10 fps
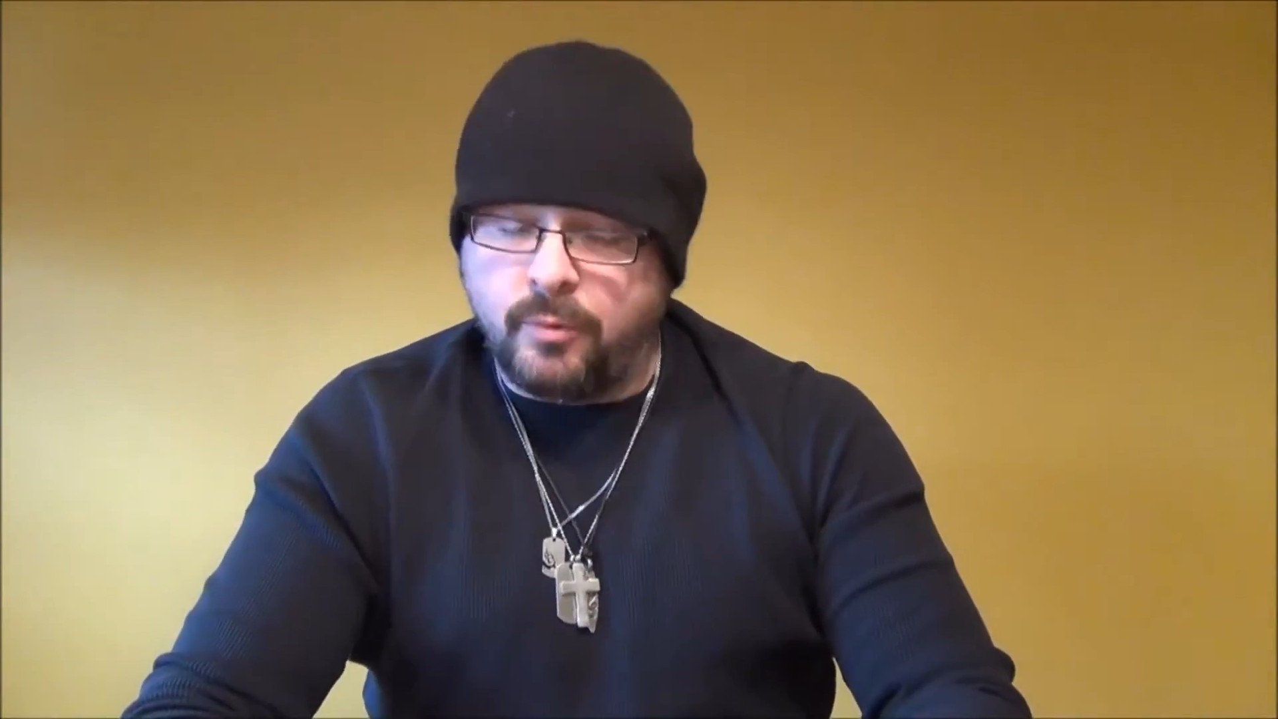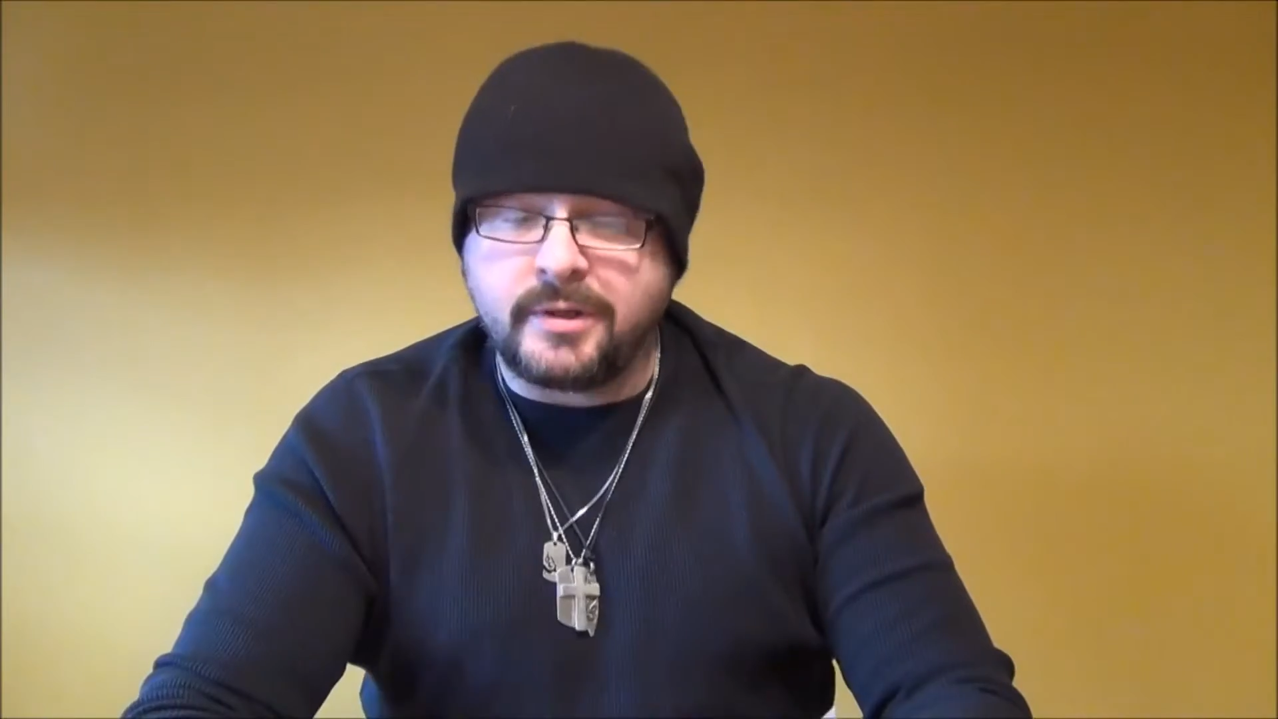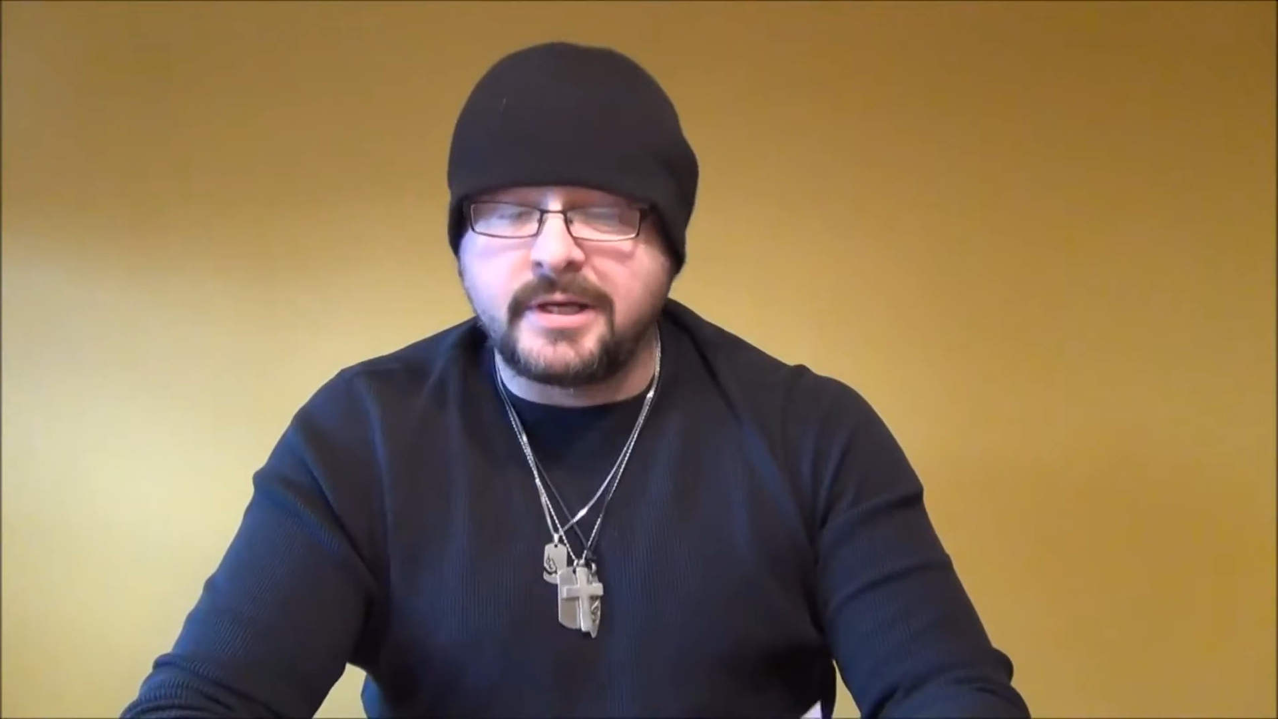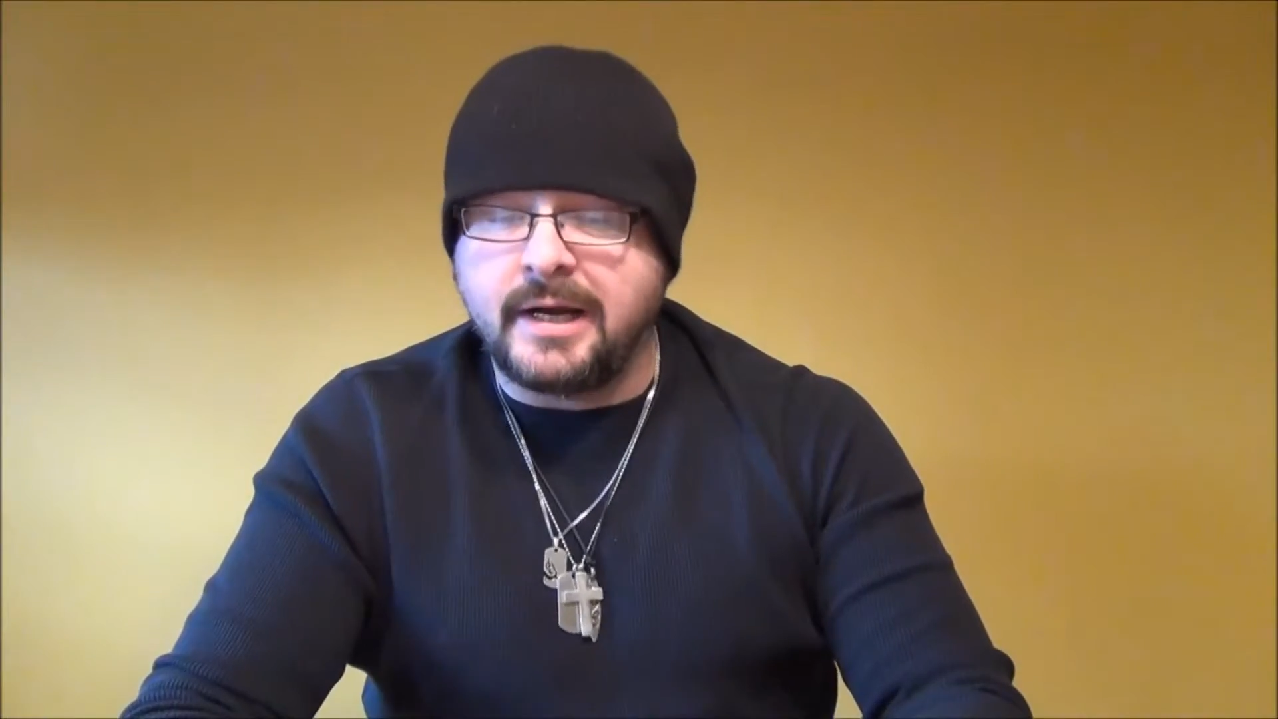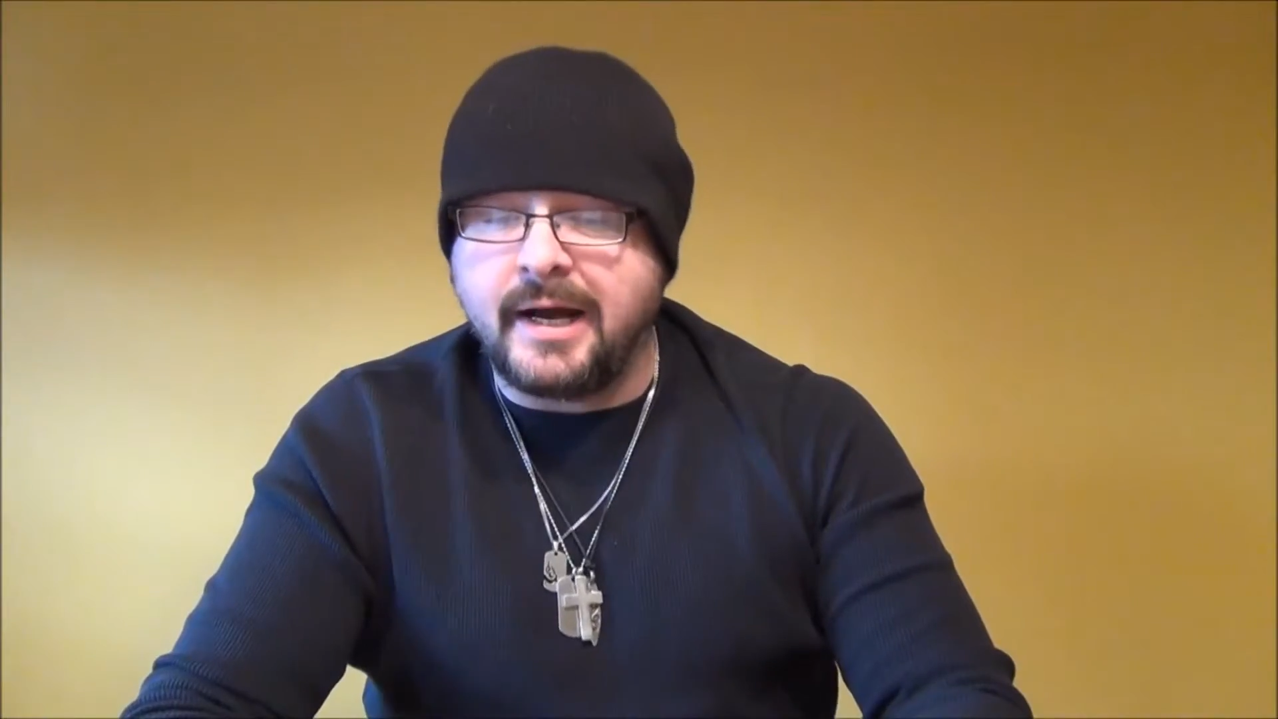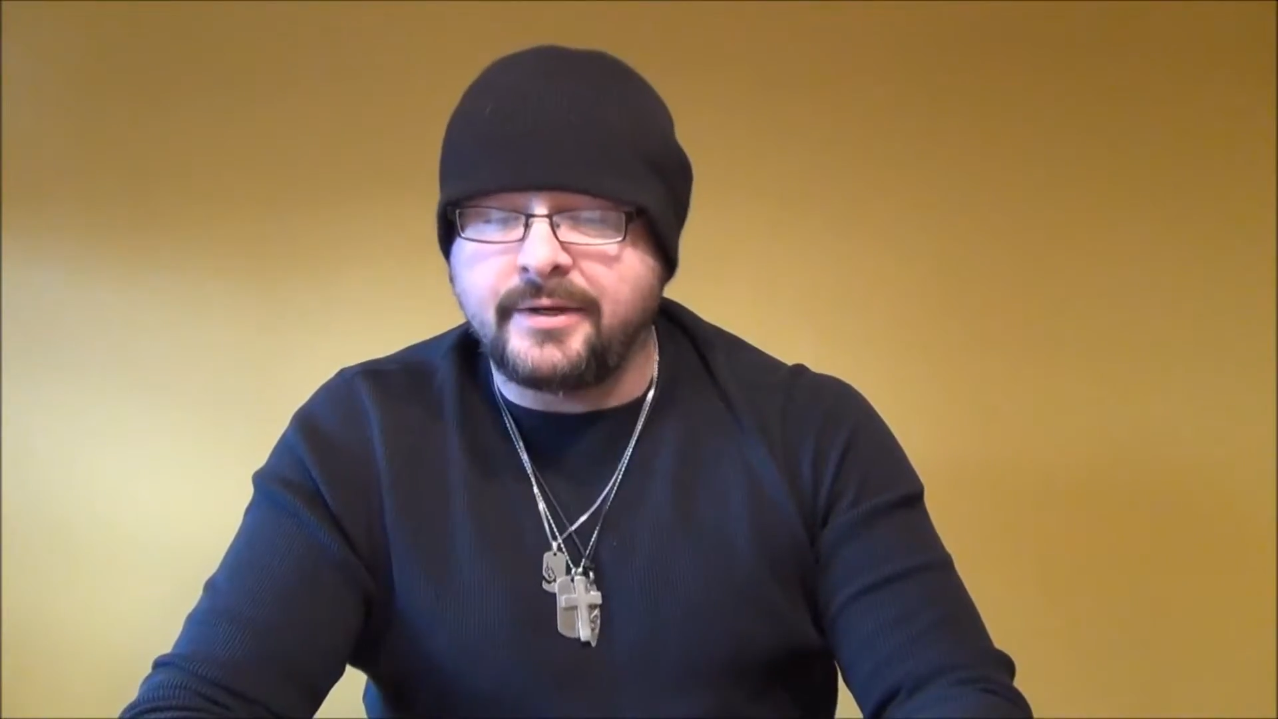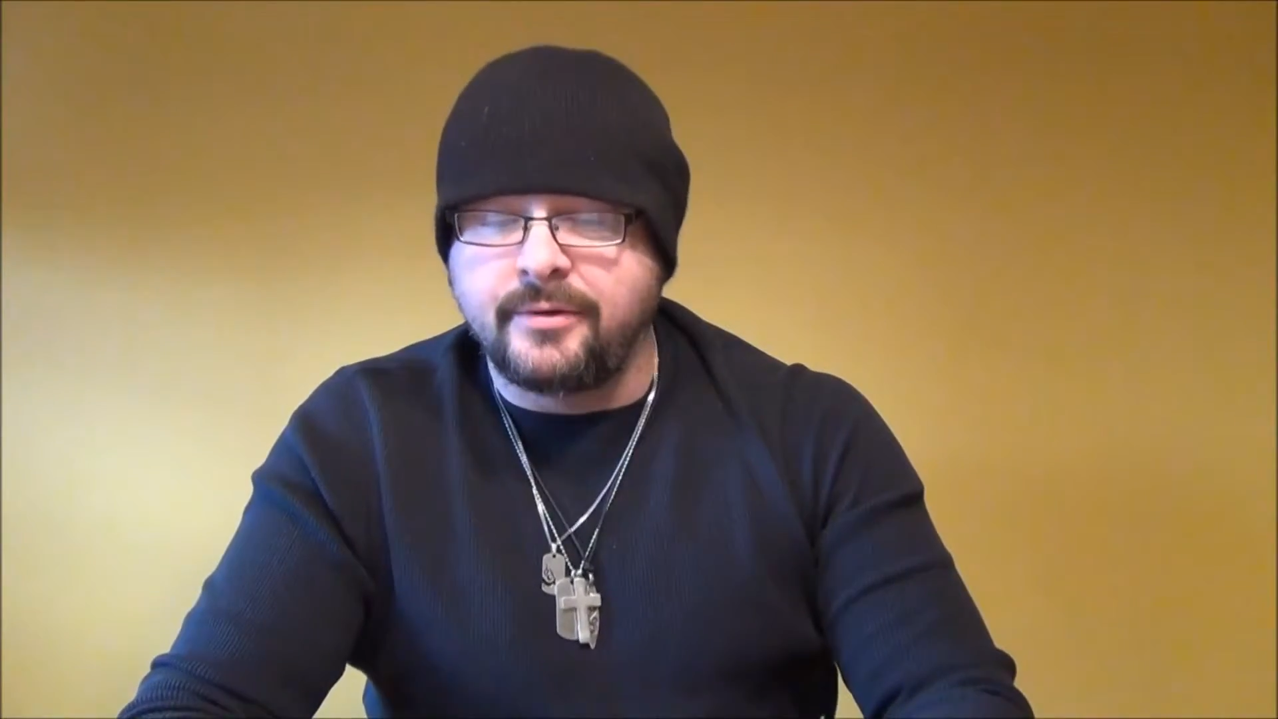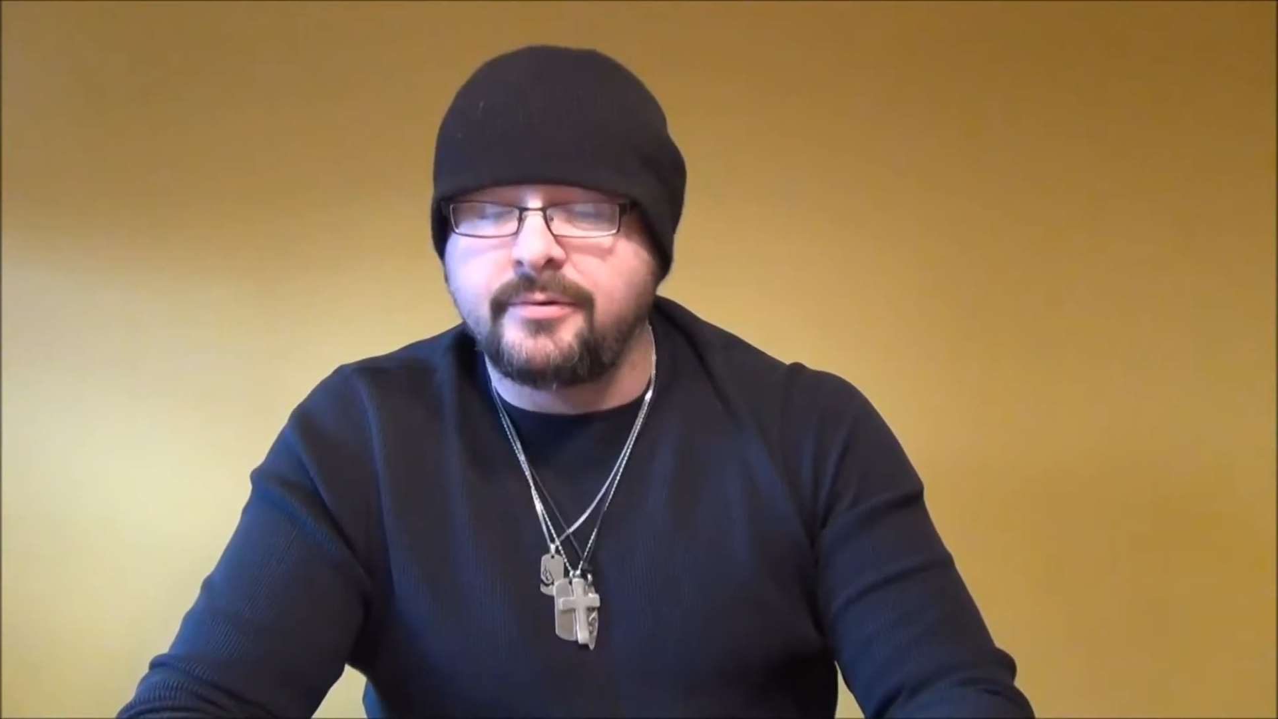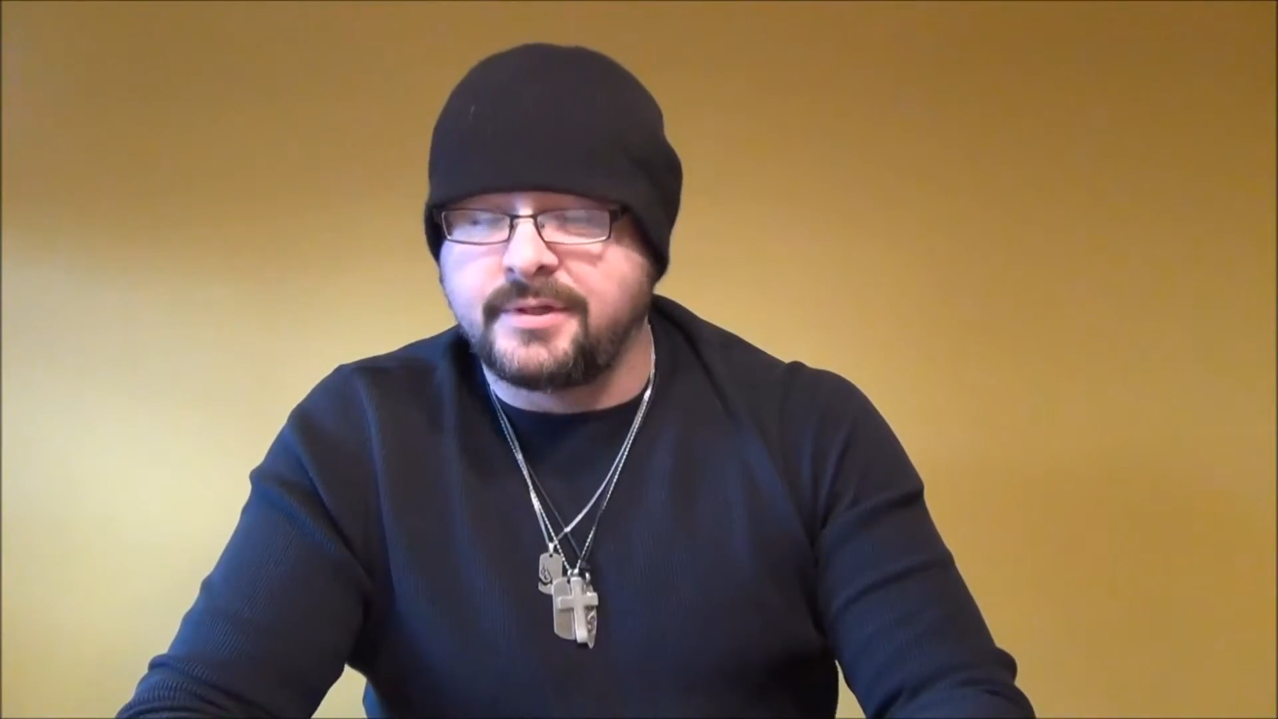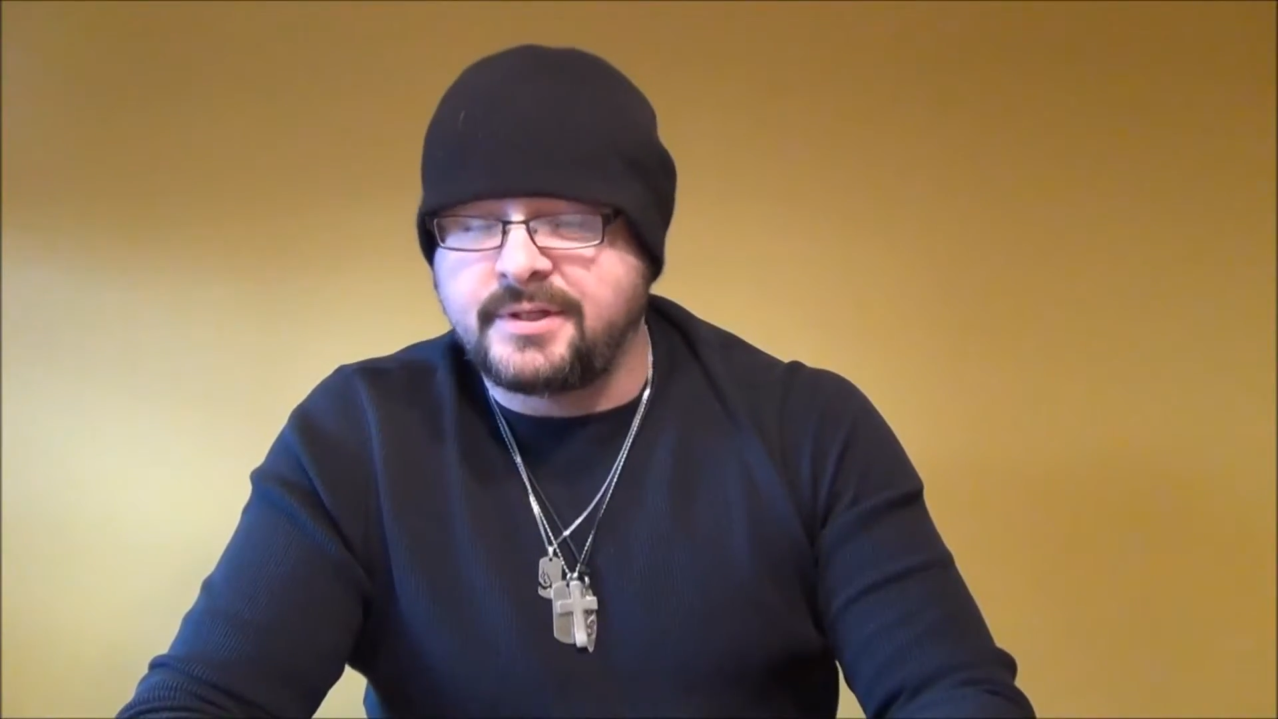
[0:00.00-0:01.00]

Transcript: What can I do to